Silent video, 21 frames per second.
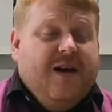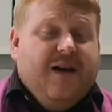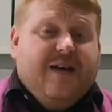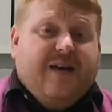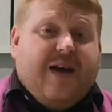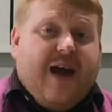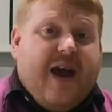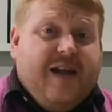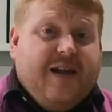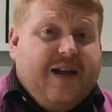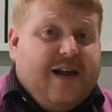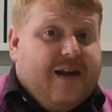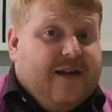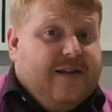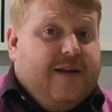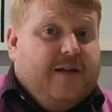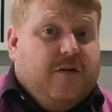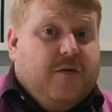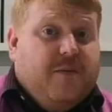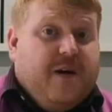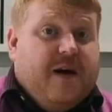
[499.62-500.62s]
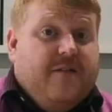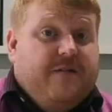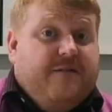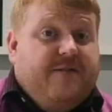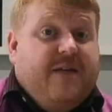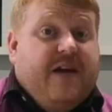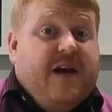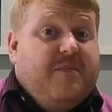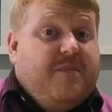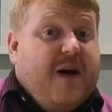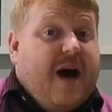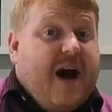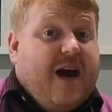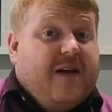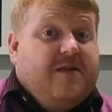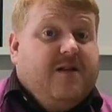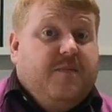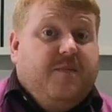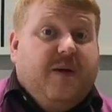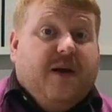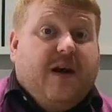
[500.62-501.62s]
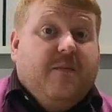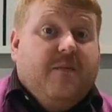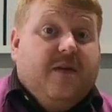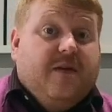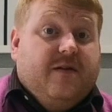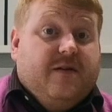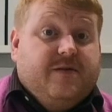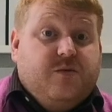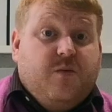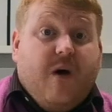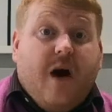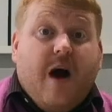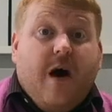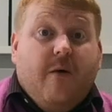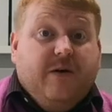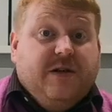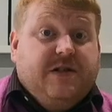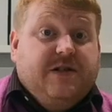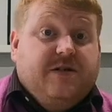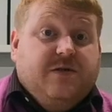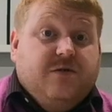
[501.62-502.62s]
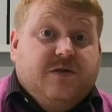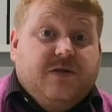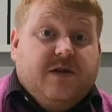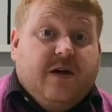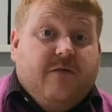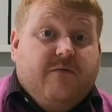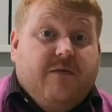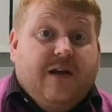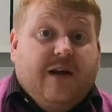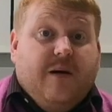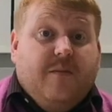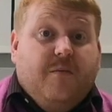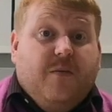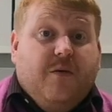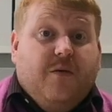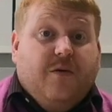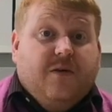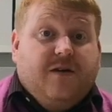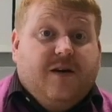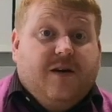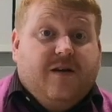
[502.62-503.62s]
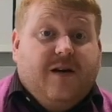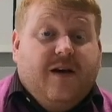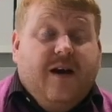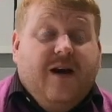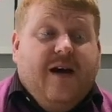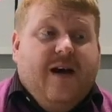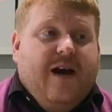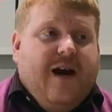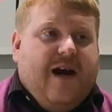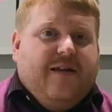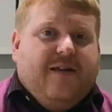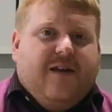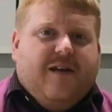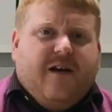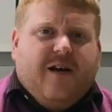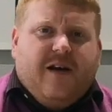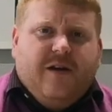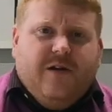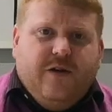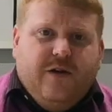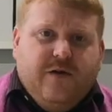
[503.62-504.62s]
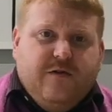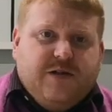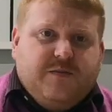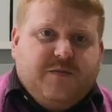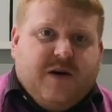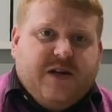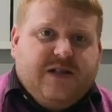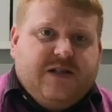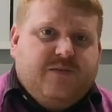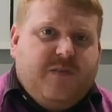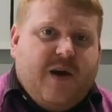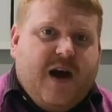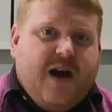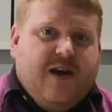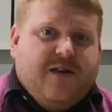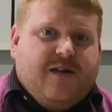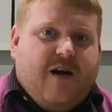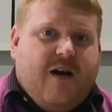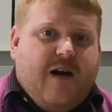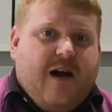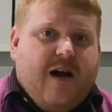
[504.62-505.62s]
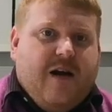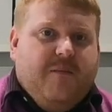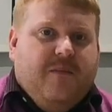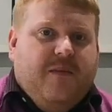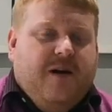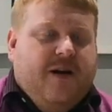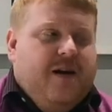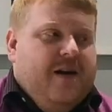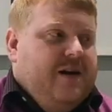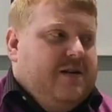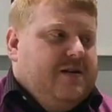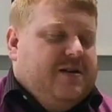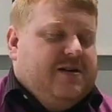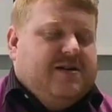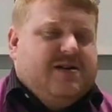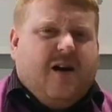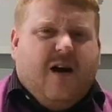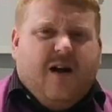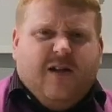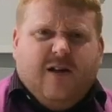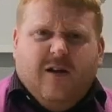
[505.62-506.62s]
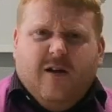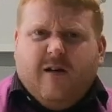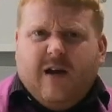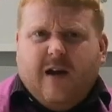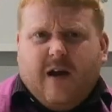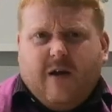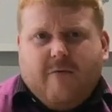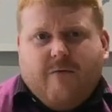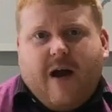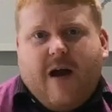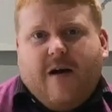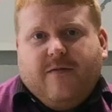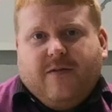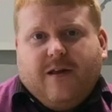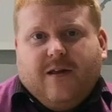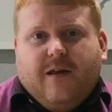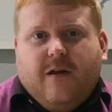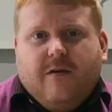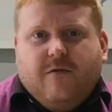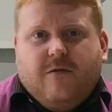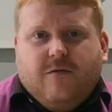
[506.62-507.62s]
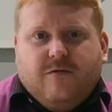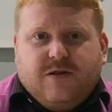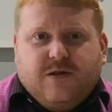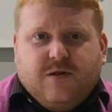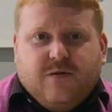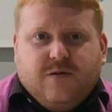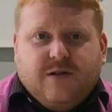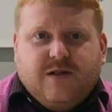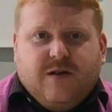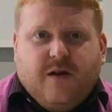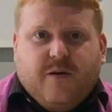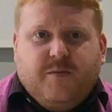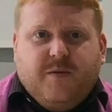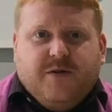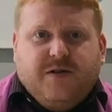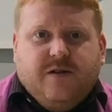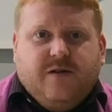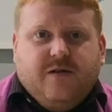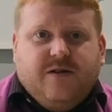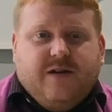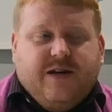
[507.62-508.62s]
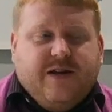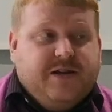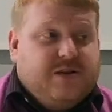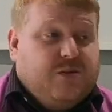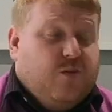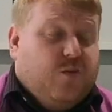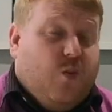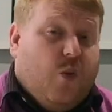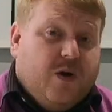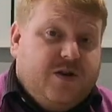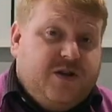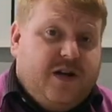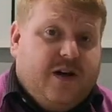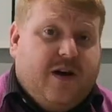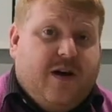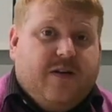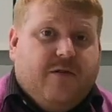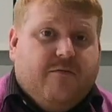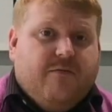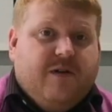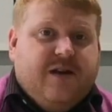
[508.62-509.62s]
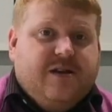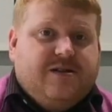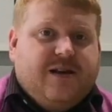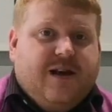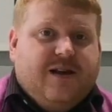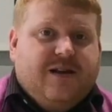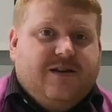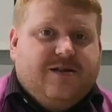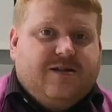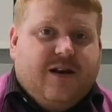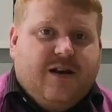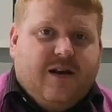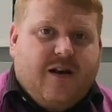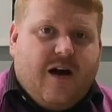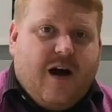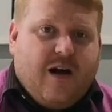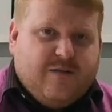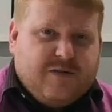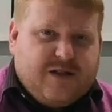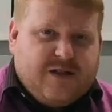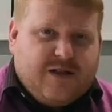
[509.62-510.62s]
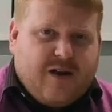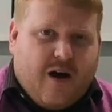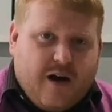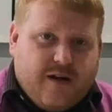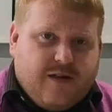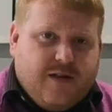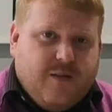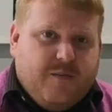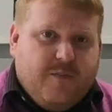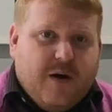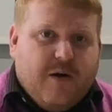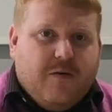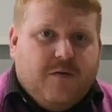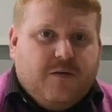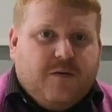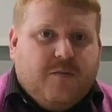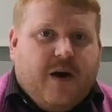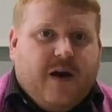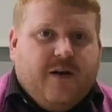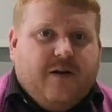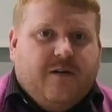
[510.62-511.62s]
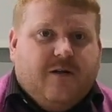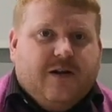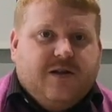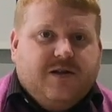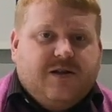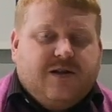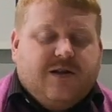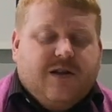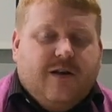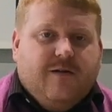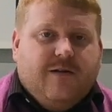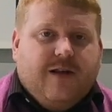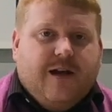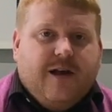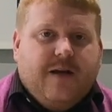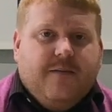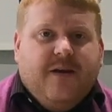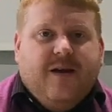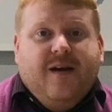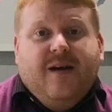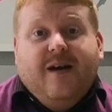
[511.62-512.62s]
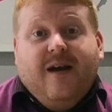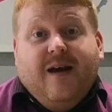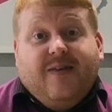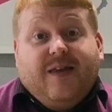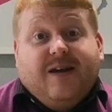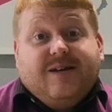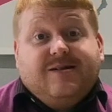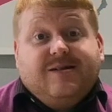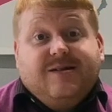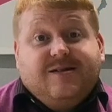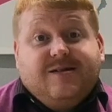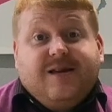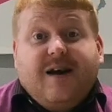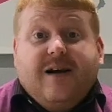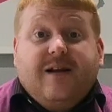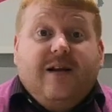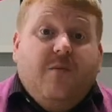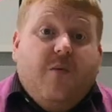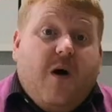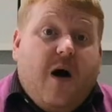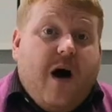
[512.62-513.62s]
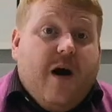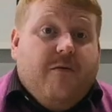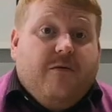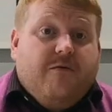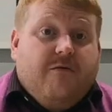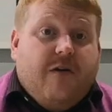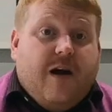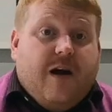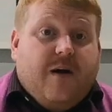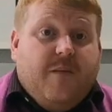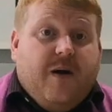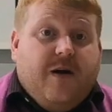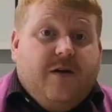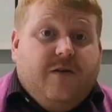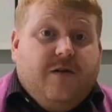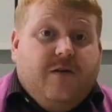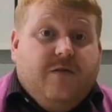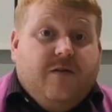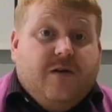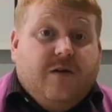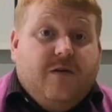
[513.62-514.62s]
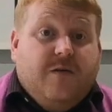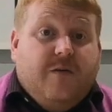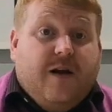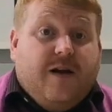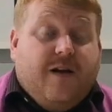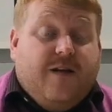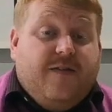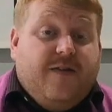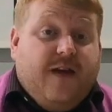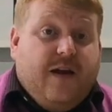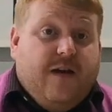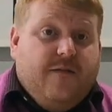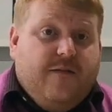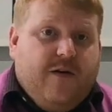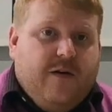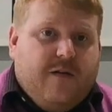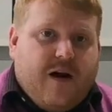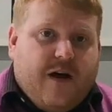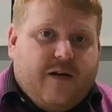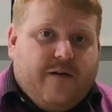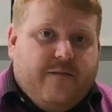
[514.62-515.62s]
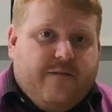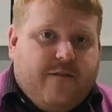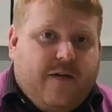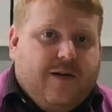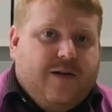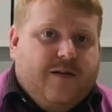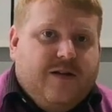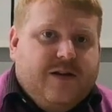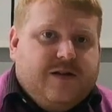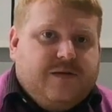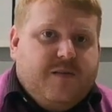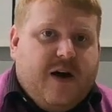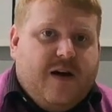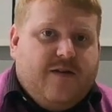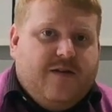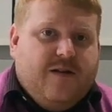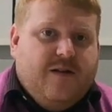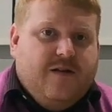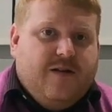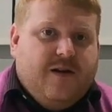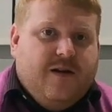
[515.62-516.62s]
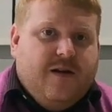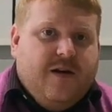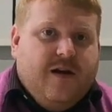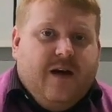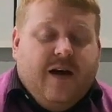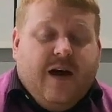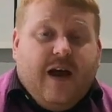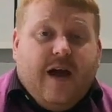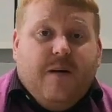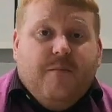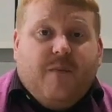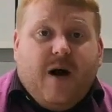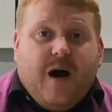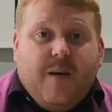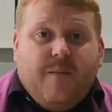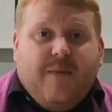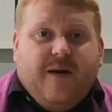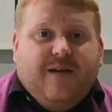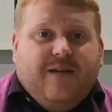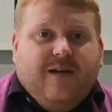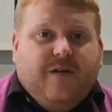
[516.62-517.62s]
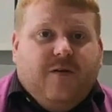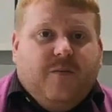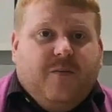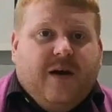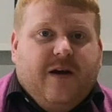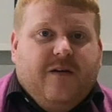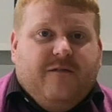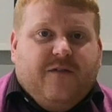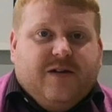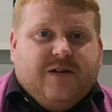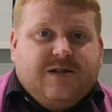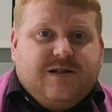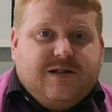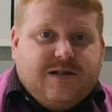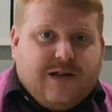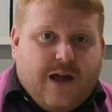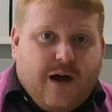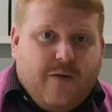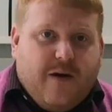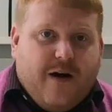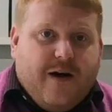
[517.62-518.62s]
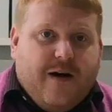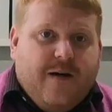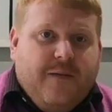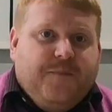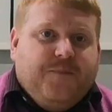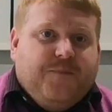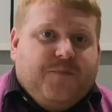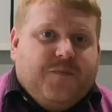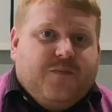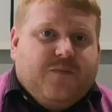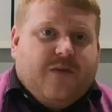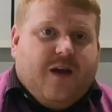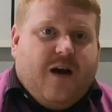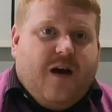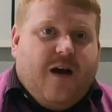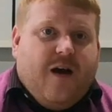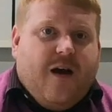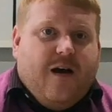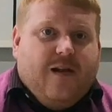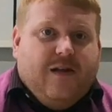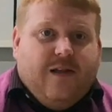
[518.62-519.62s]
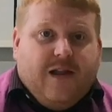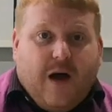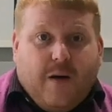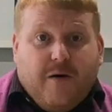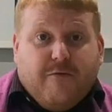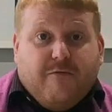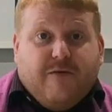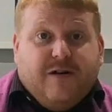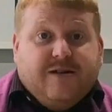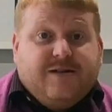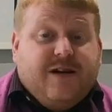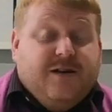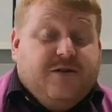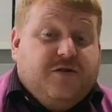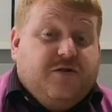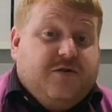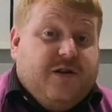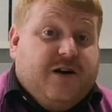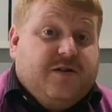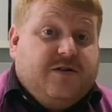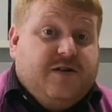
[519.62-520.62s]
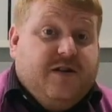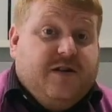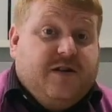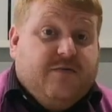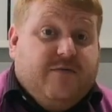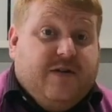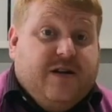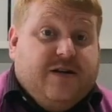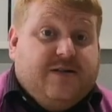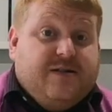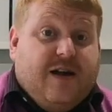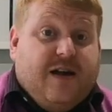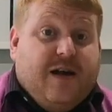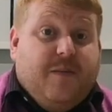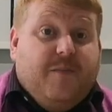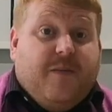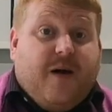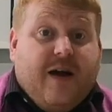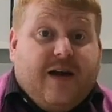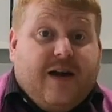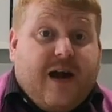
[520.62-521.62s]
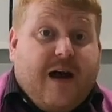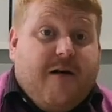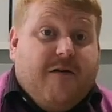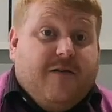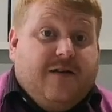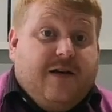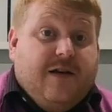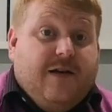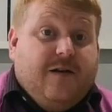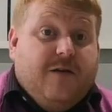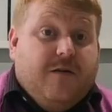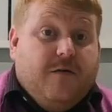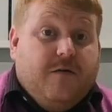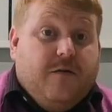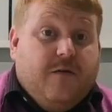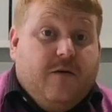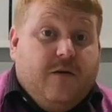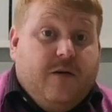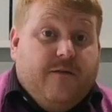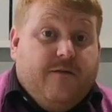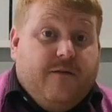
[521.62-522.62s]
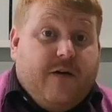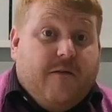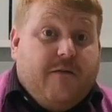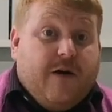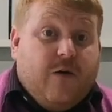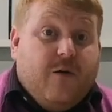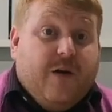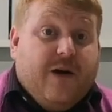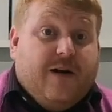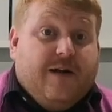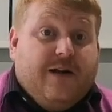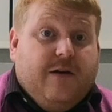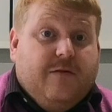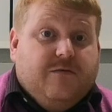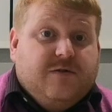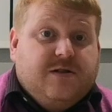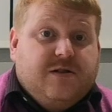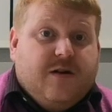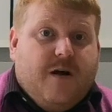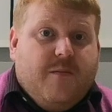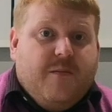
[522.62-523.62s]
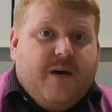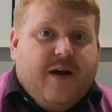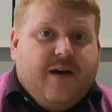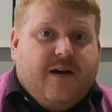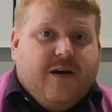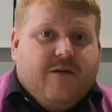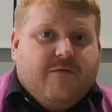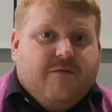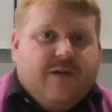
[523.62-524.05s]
gaining a little bit of feedback to begin with as well, which is also really important. And then I can use my spare time to start looking around the local sourcing opportunities, watching other resellers, and kind of starting to build my knowledge slowly. That's exactly what I would recommend you do. And I think if you kind of follow this method, it might be a little bit of a slower, lower risk introduction into reselling, but I guarantee you very quickly you'll start making